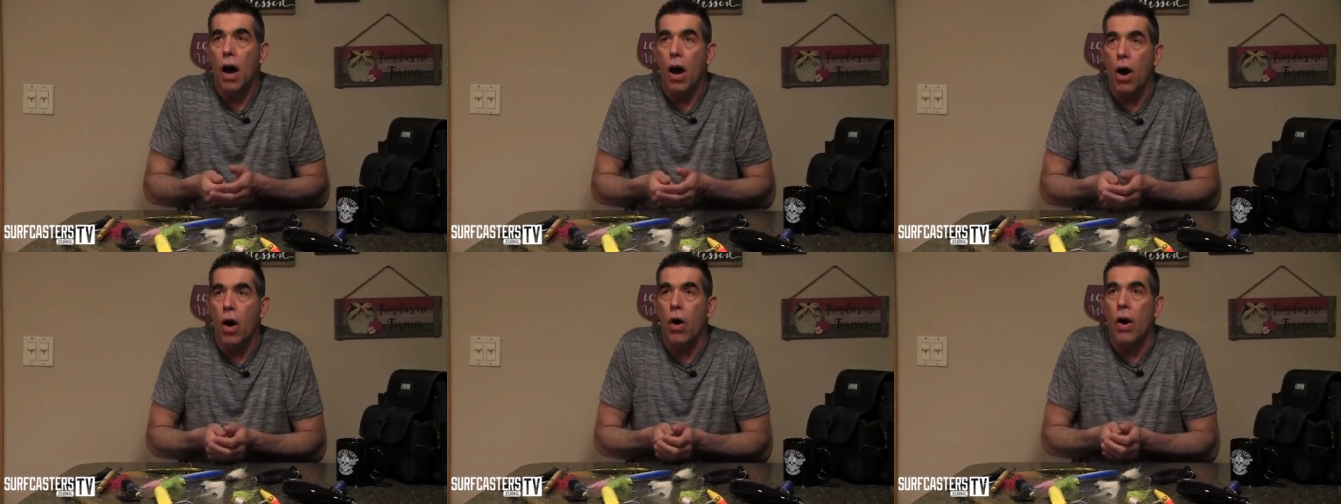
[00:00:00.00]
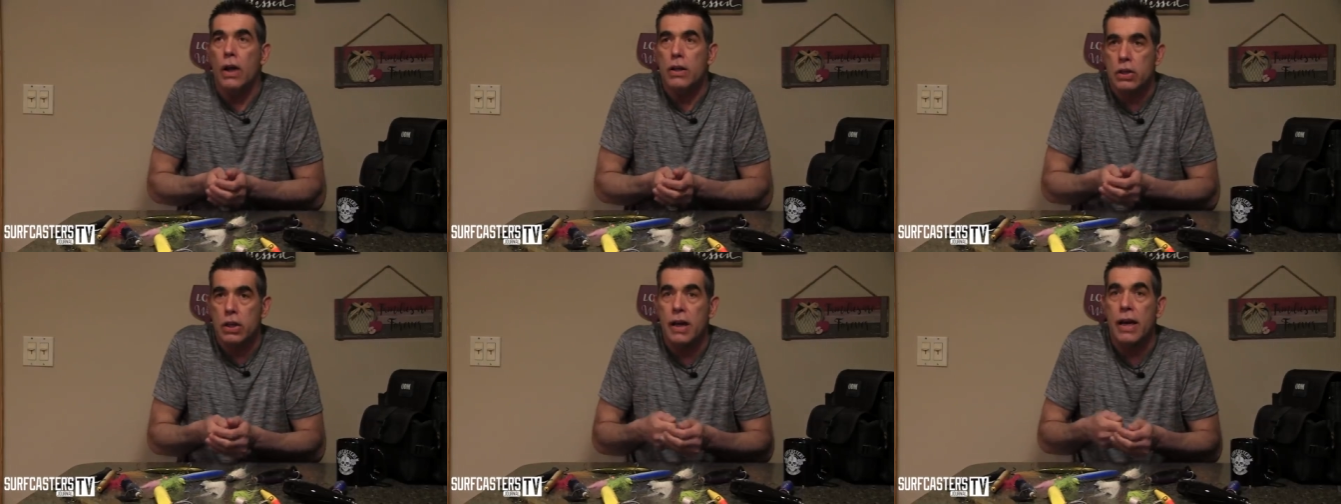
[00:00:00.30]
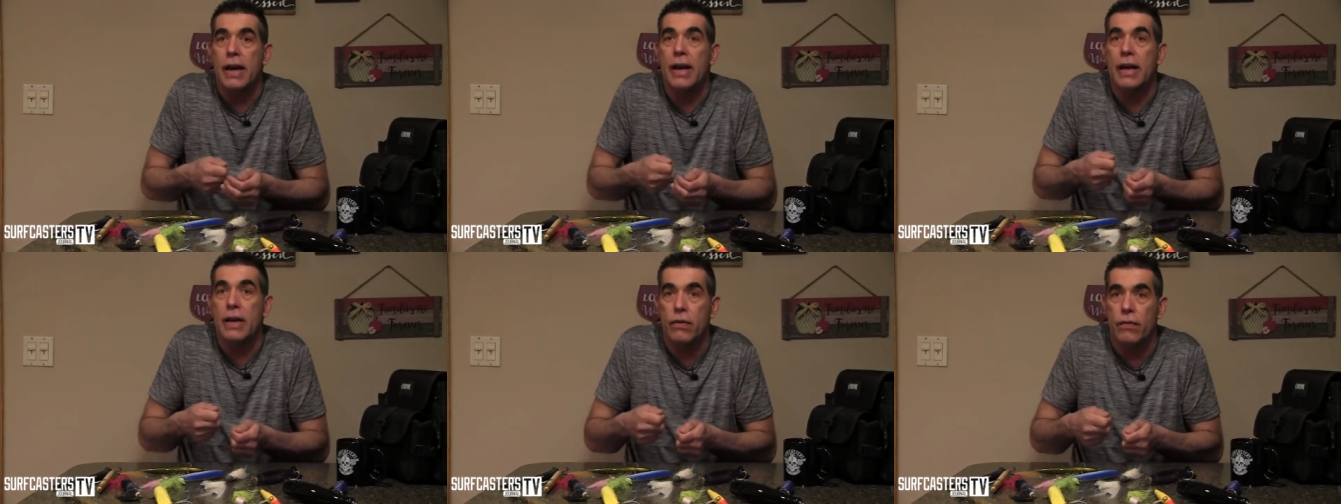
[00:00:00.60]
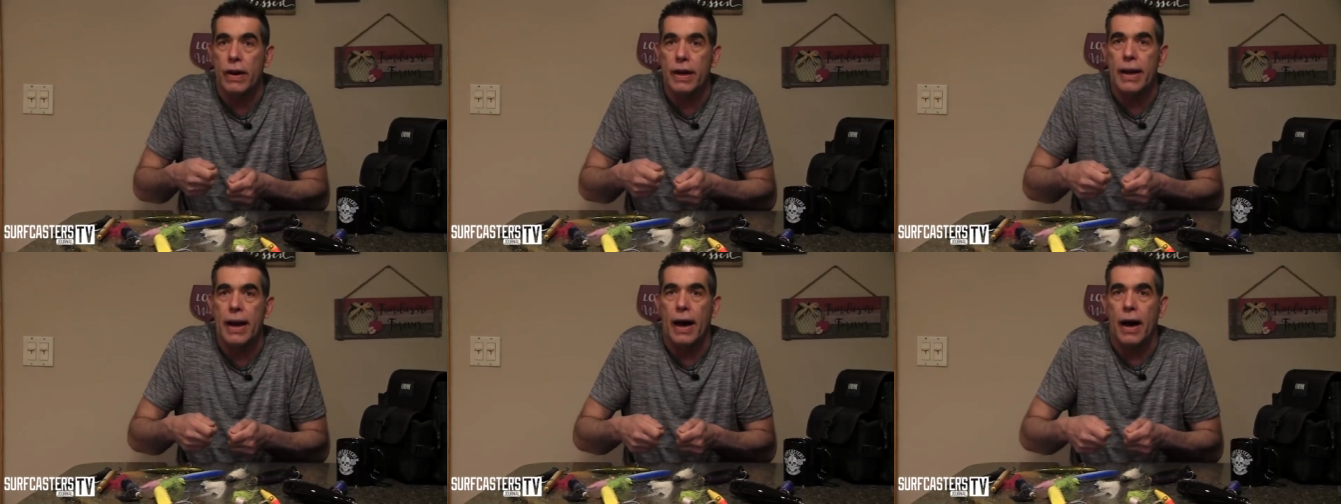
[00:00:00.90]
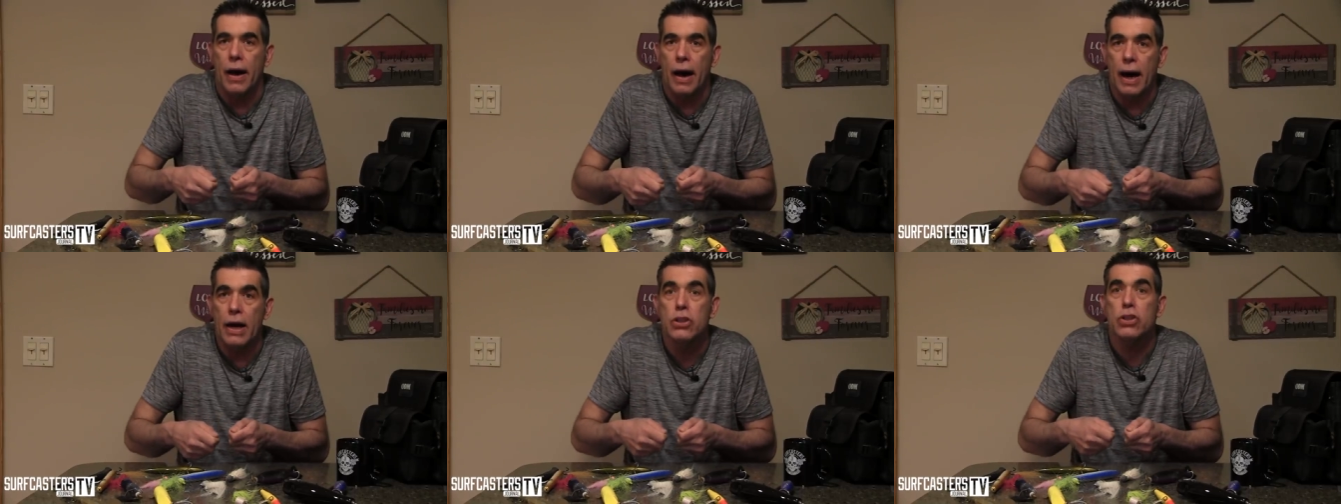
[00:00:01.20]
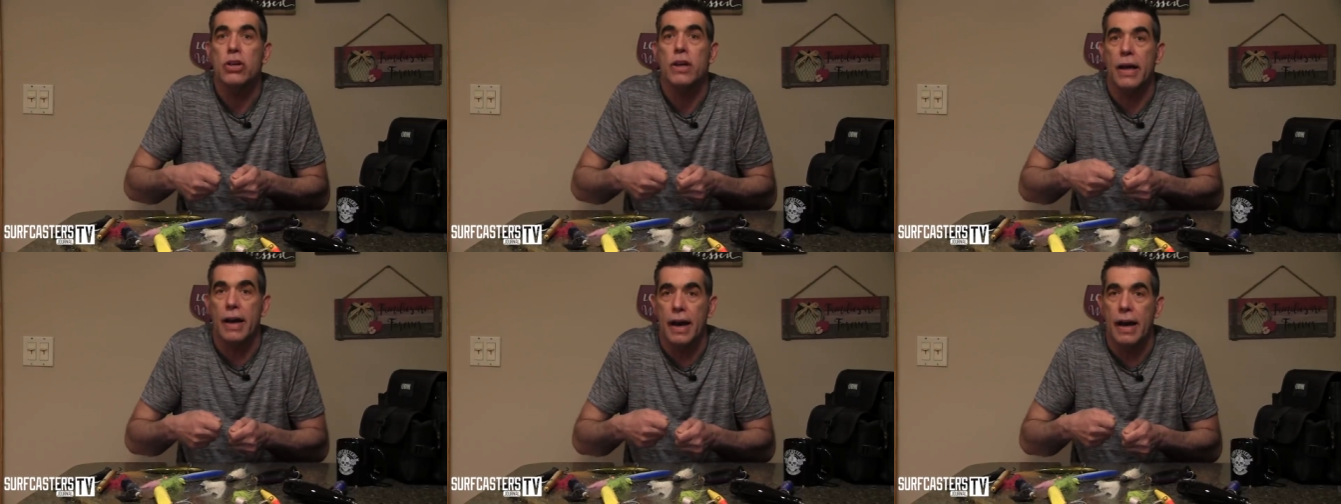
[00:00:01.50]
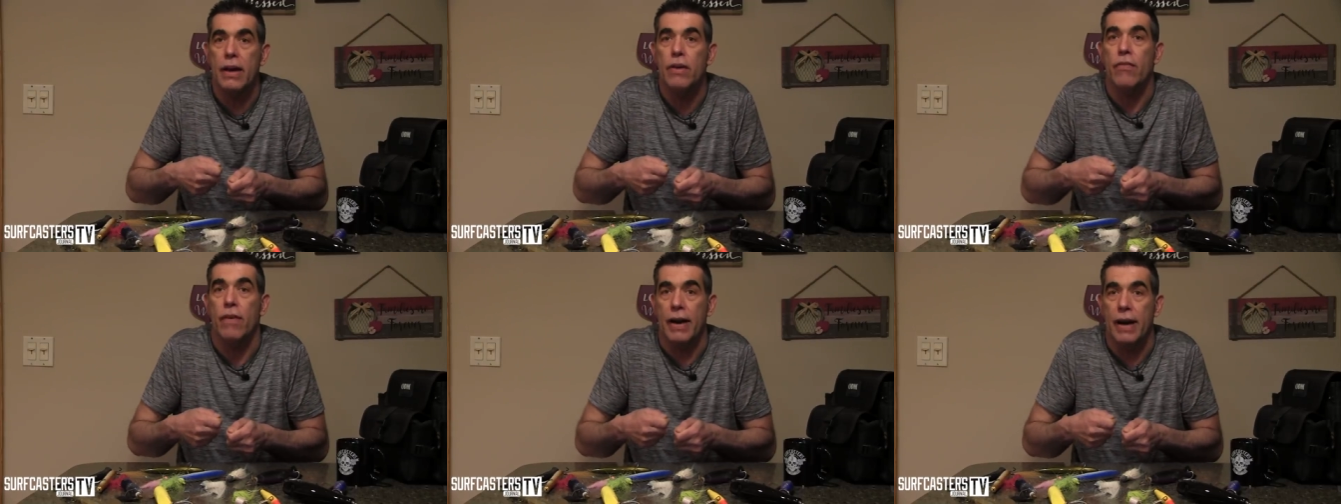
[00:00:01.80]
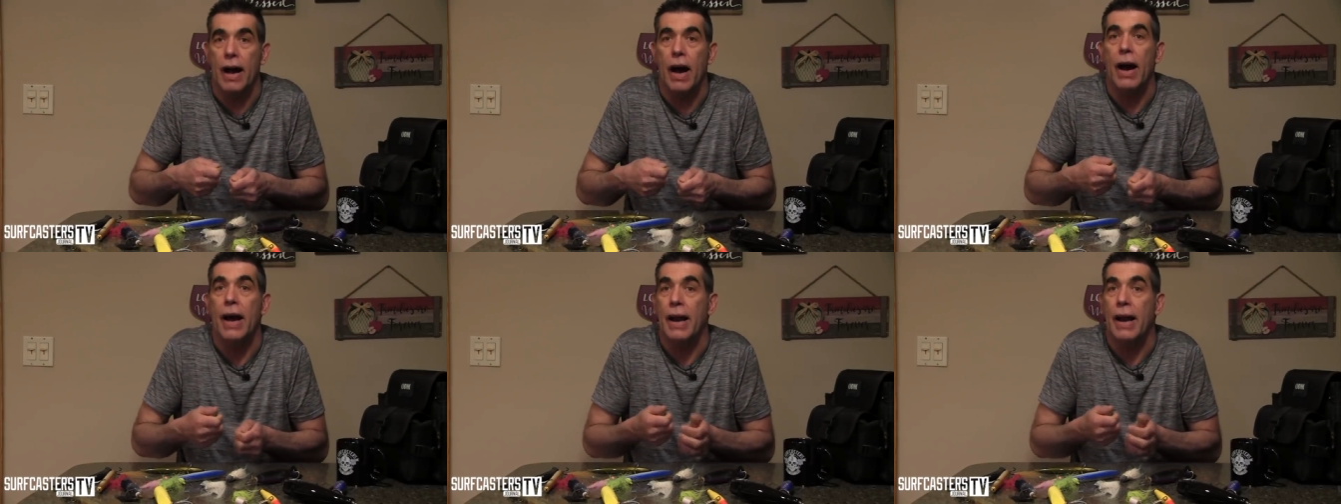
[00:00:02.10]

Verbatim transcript: oh, I should get a hit right now. I should get a hit right now.